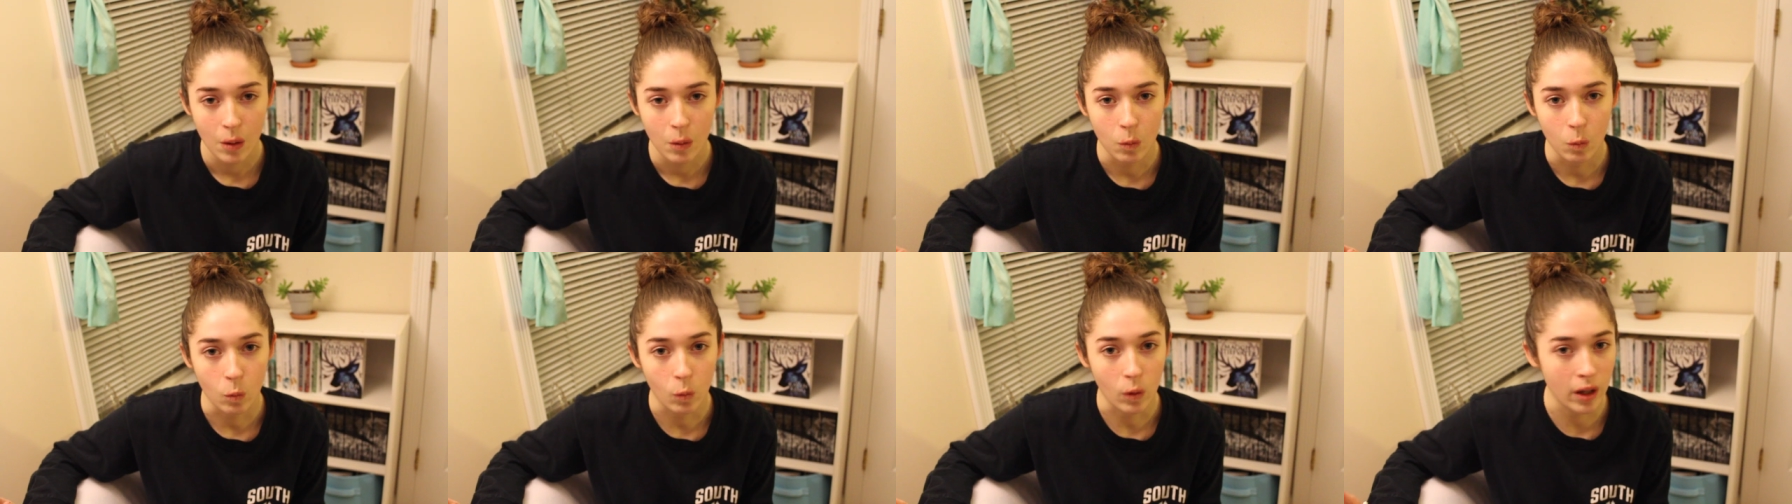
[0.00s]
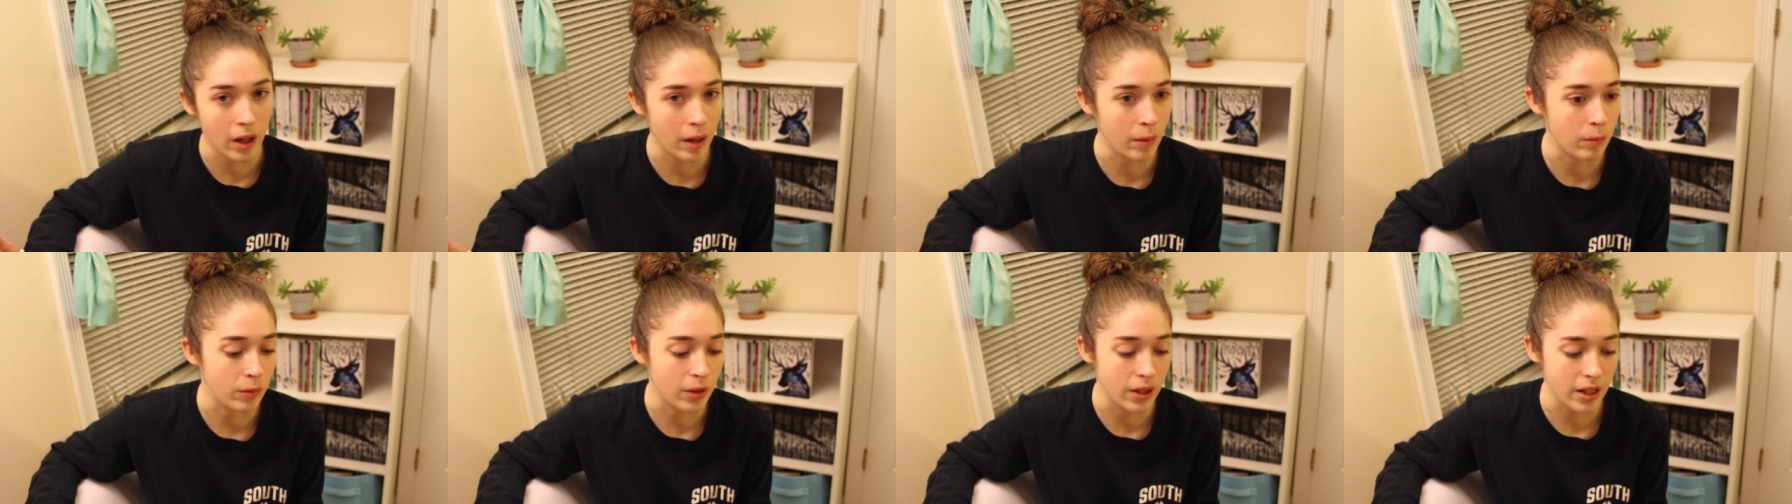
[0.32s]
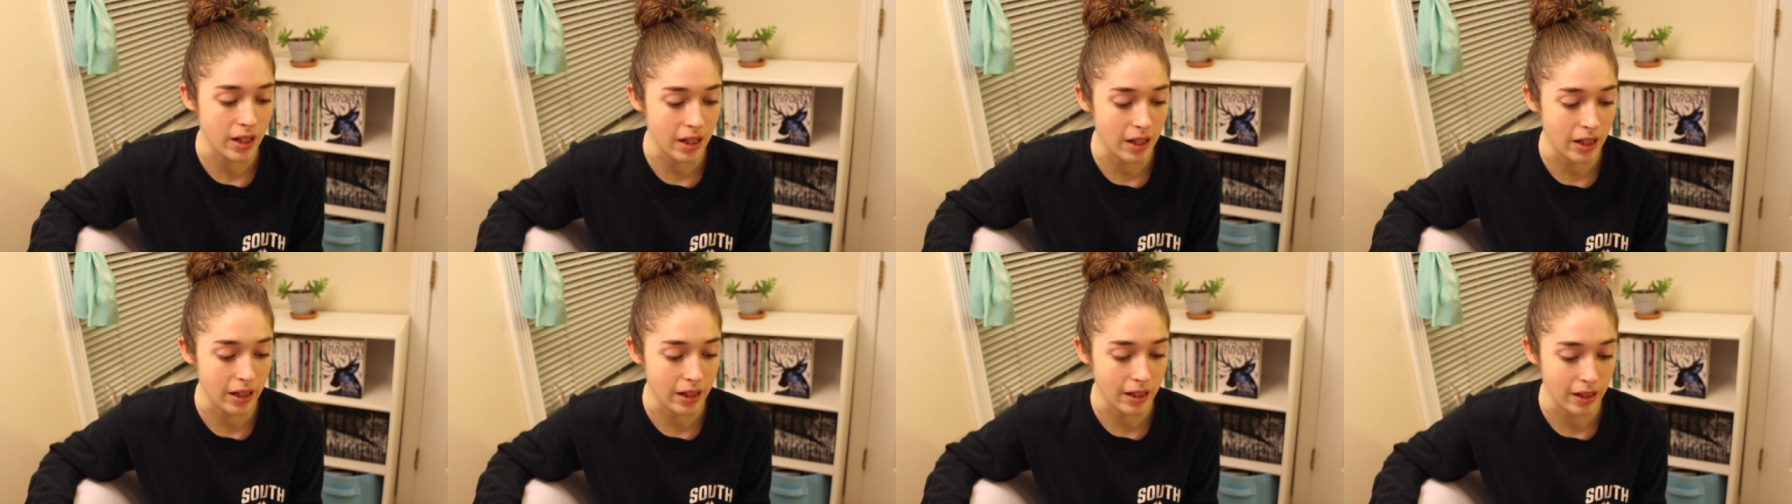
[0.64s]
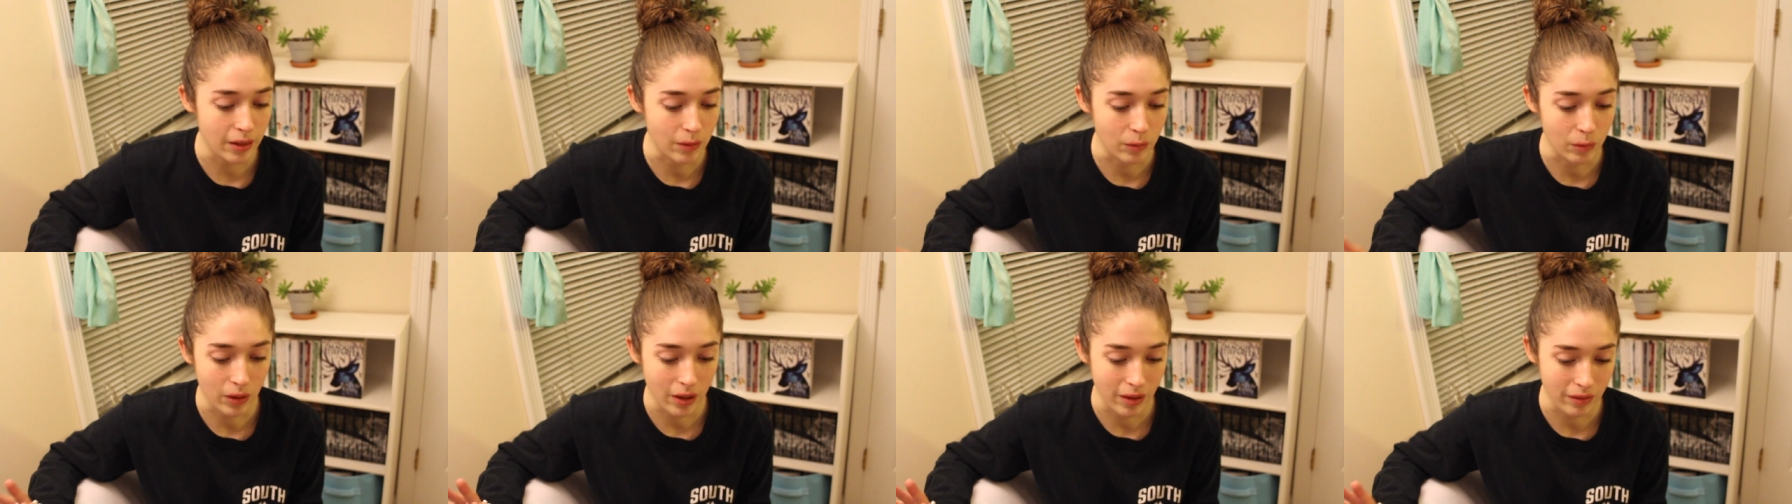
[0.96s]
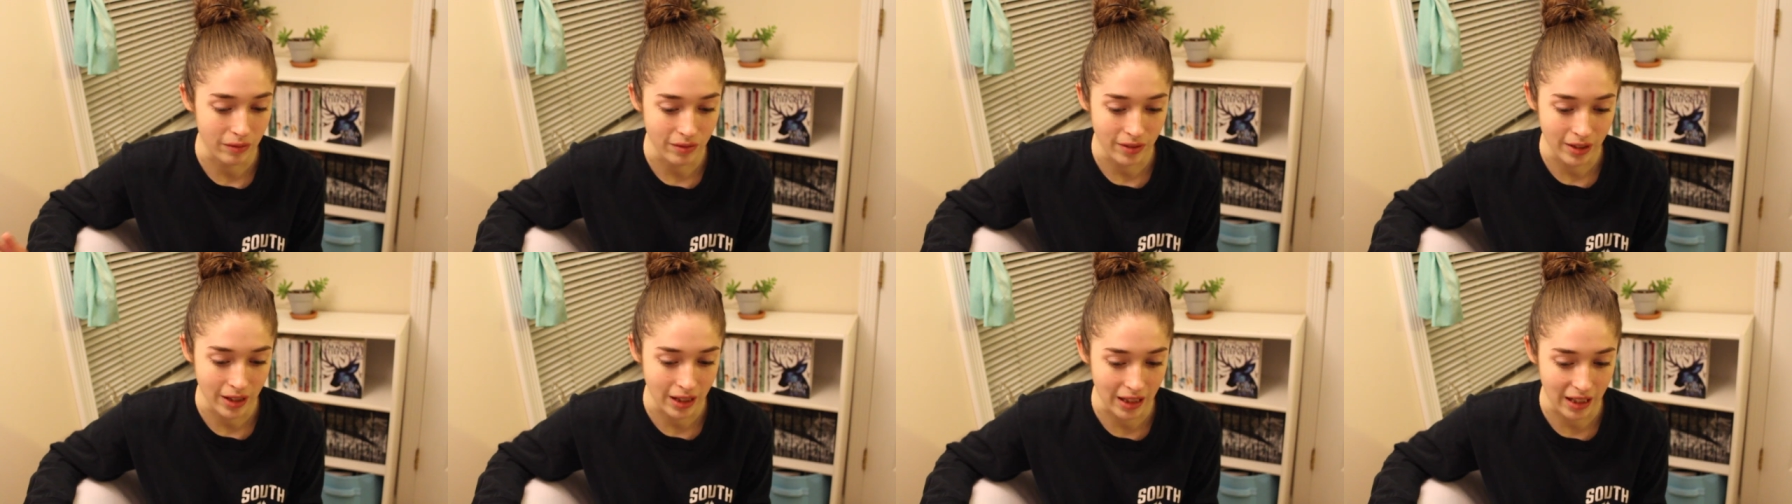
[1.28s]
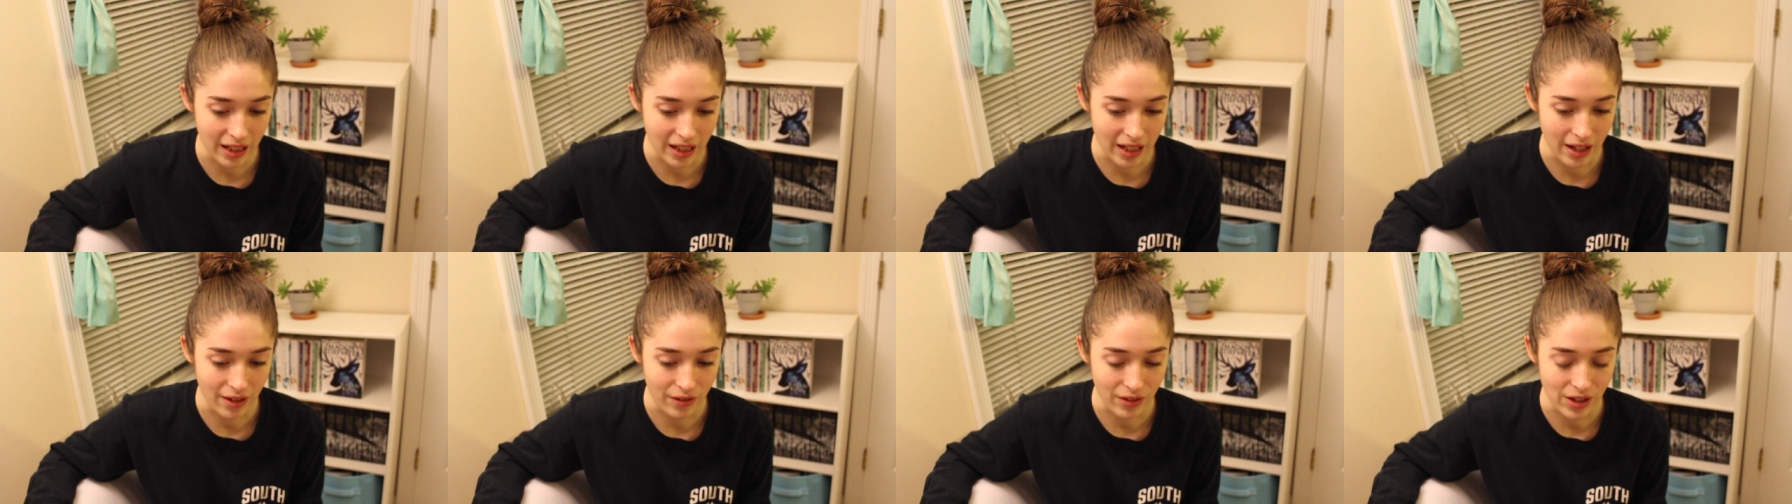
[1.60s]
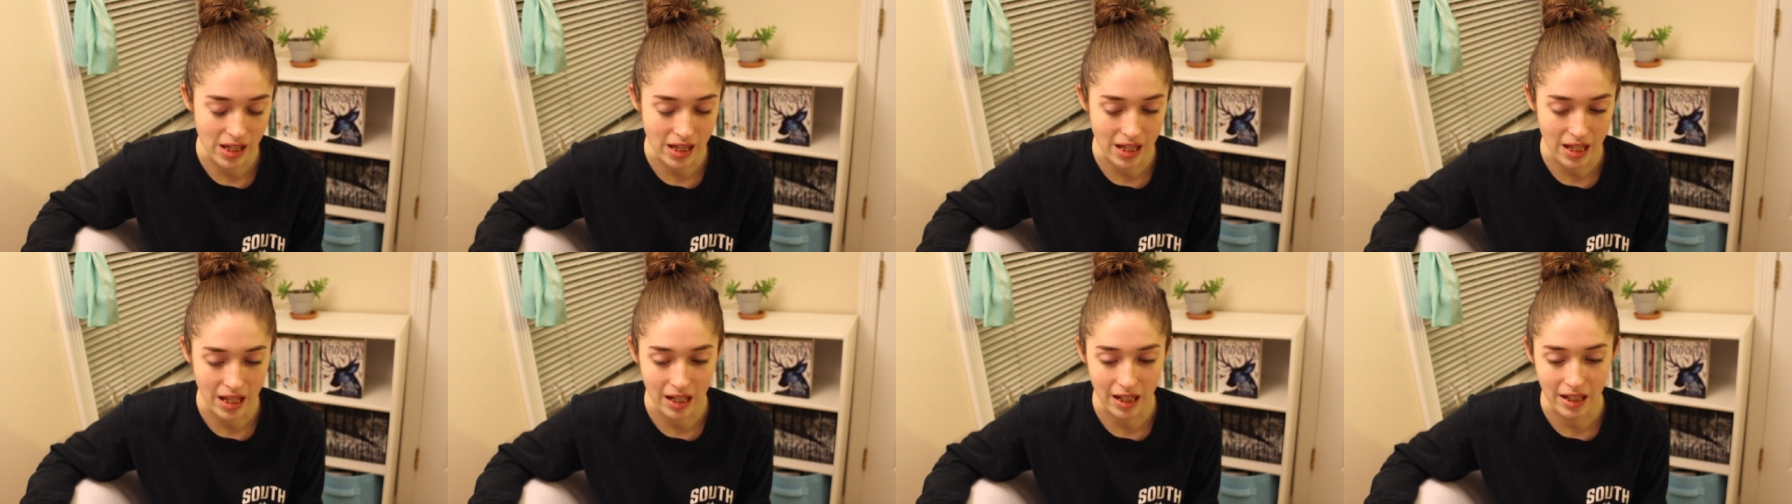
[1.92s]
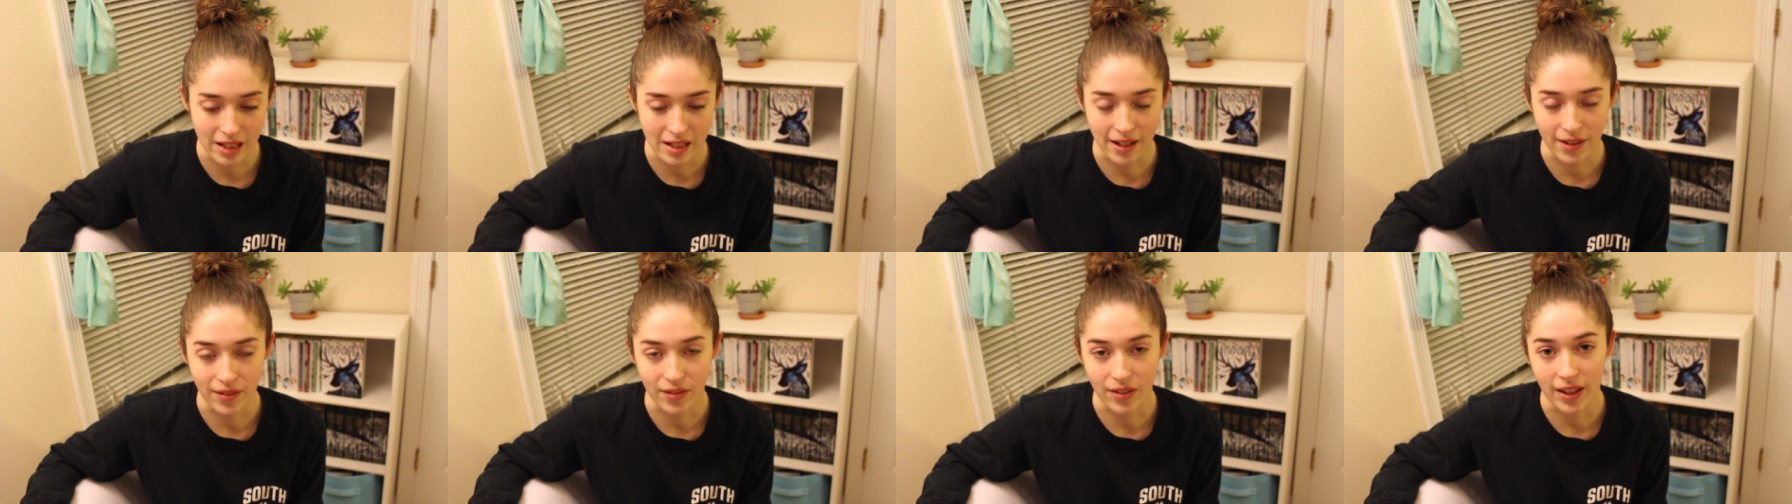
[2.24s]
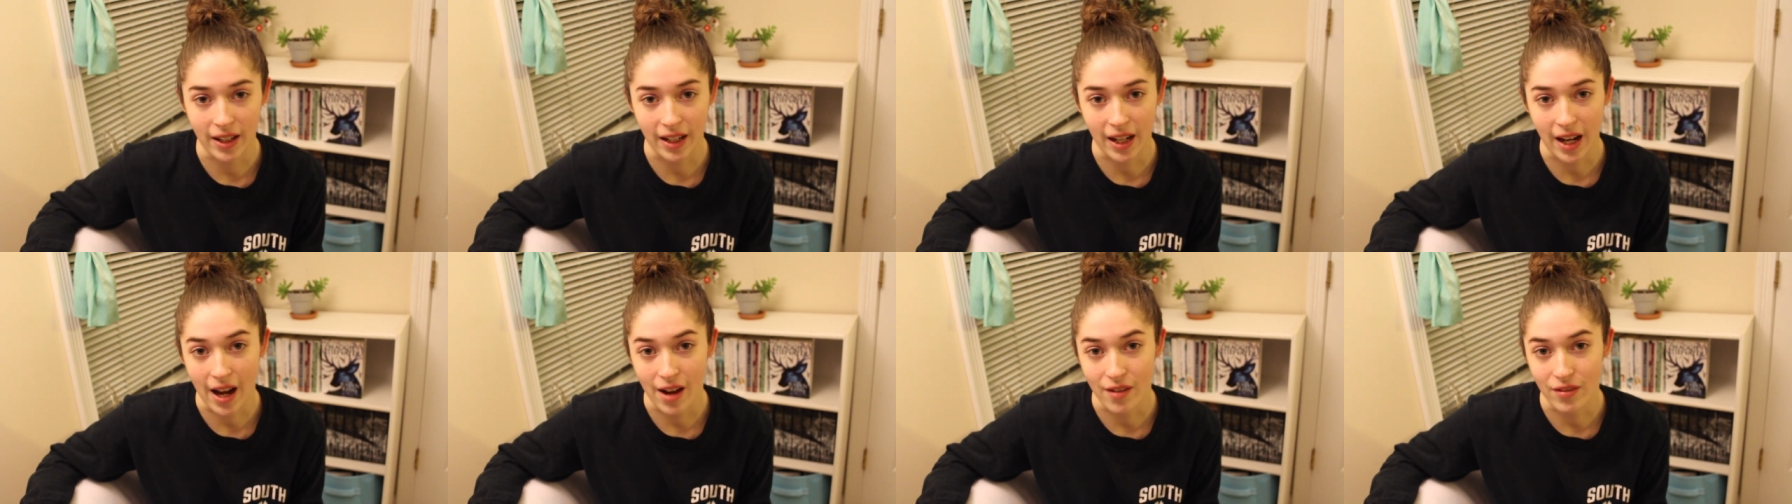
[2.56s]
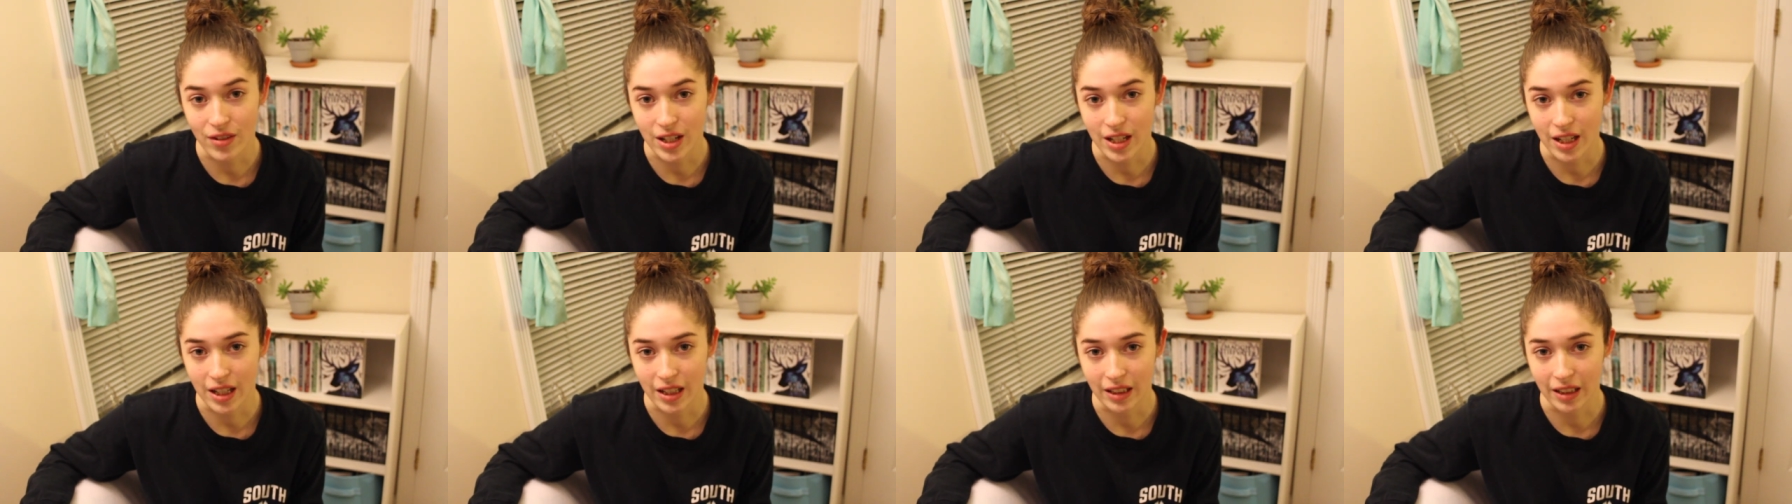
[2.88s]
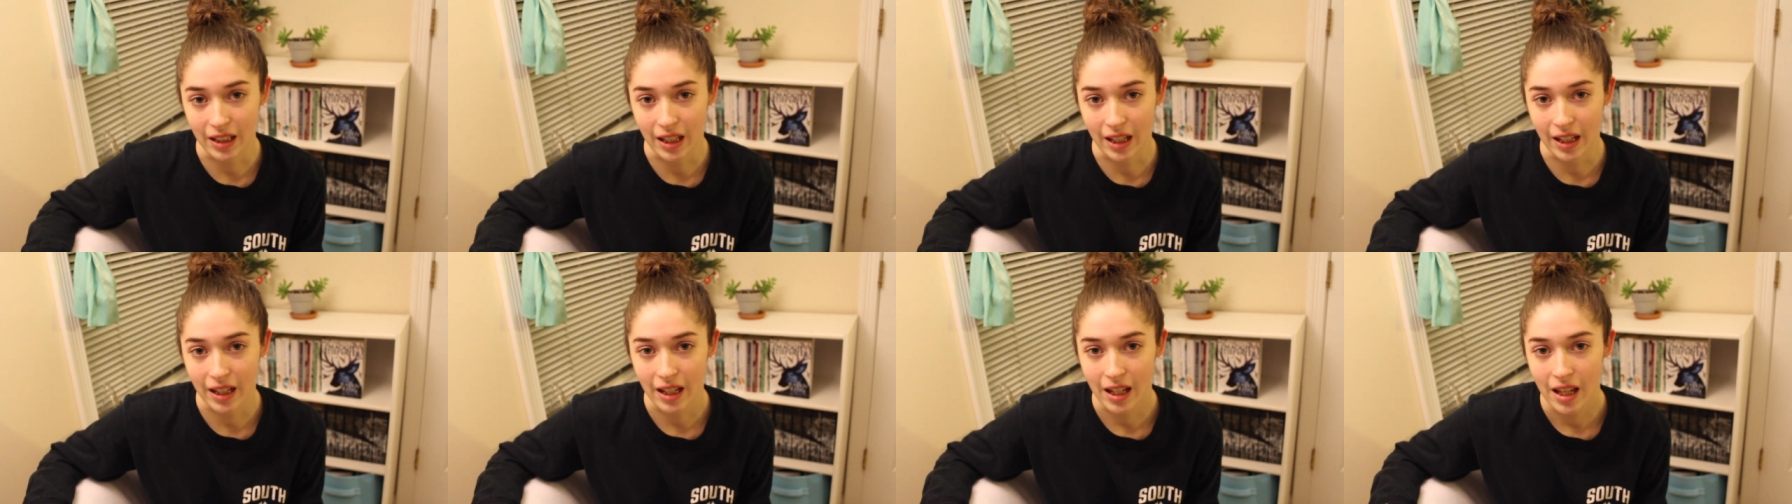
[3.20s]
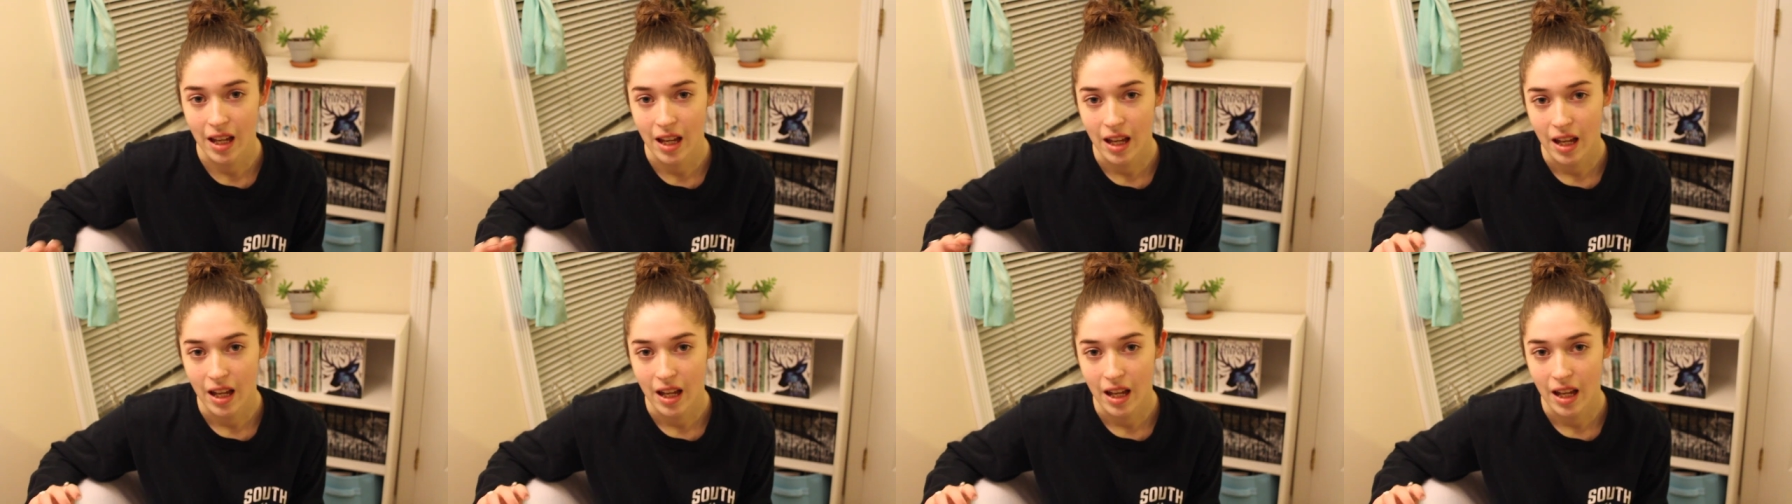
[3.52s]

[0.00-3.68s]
what I'm reading and what I'm feeling and everything because I feel like I haven't done like